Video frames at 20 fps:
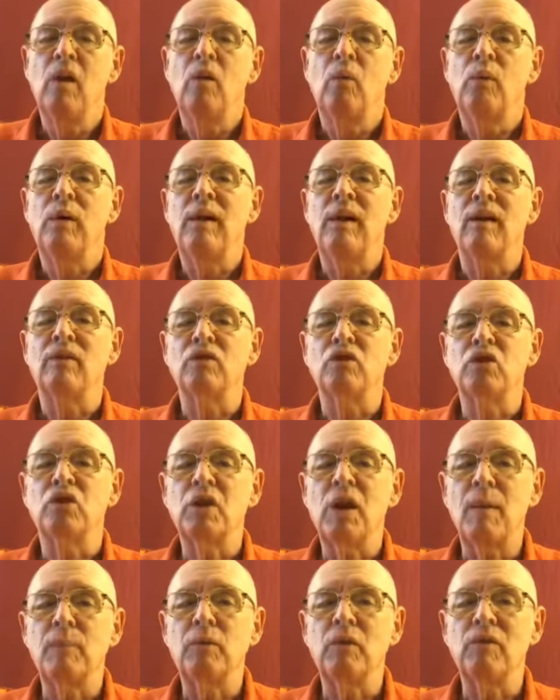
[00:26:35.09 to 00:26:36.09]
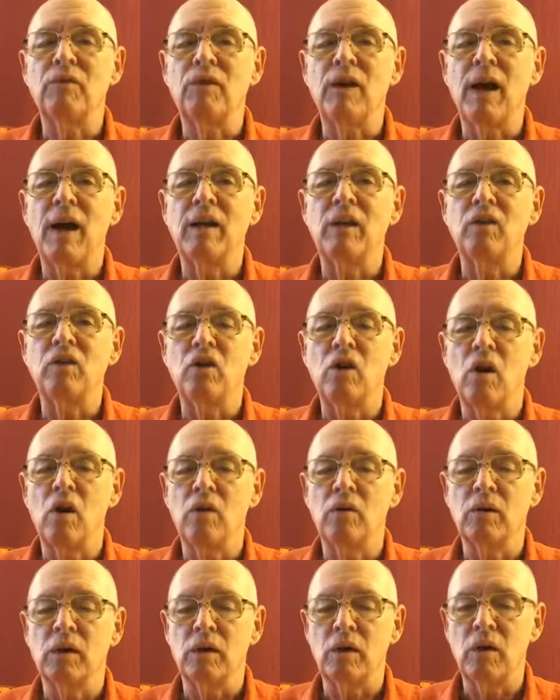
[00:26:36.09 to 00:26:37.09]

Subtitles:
we have subdivided yoga.